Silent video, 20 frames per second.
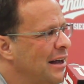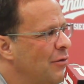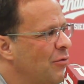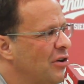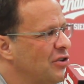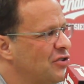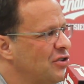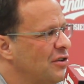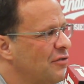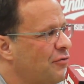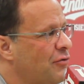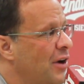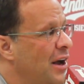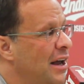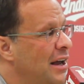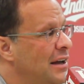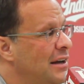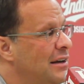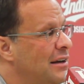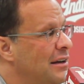He wasn't
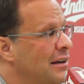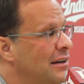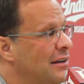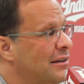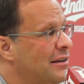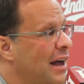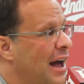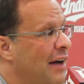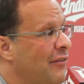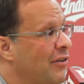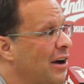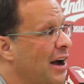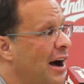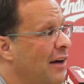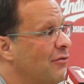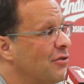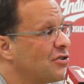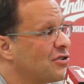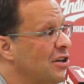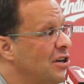afraid to have a
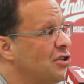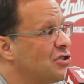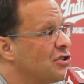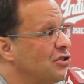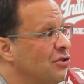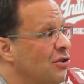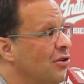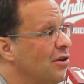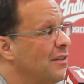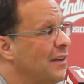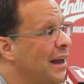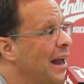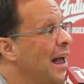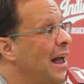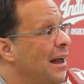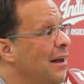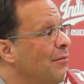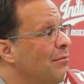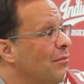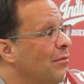conversation during the
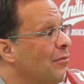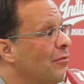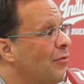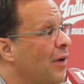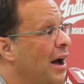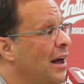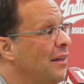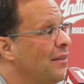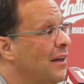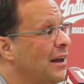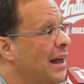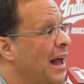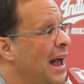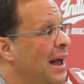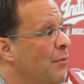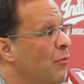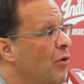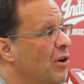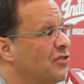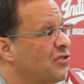game, right? The
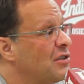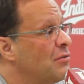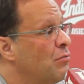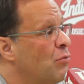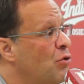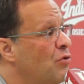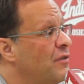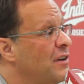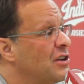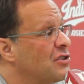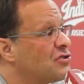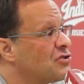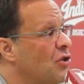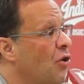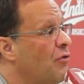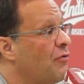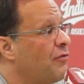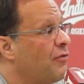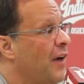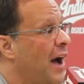game wasn't moving
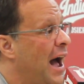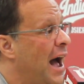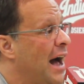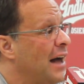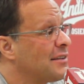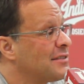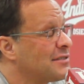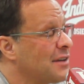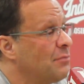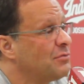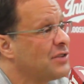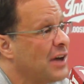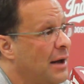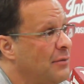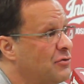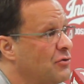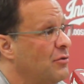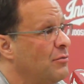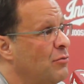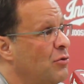so fast.
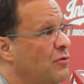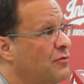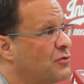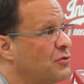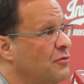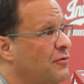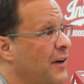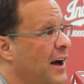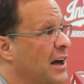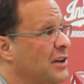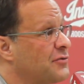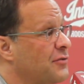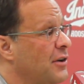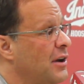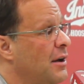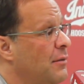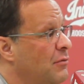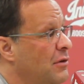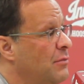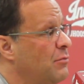Sometimes it would move too fast
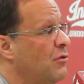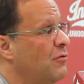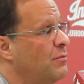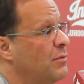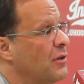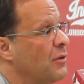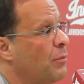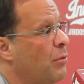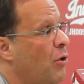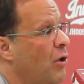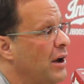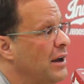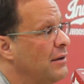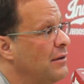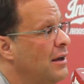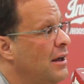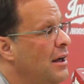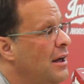for him. We'd move to the point.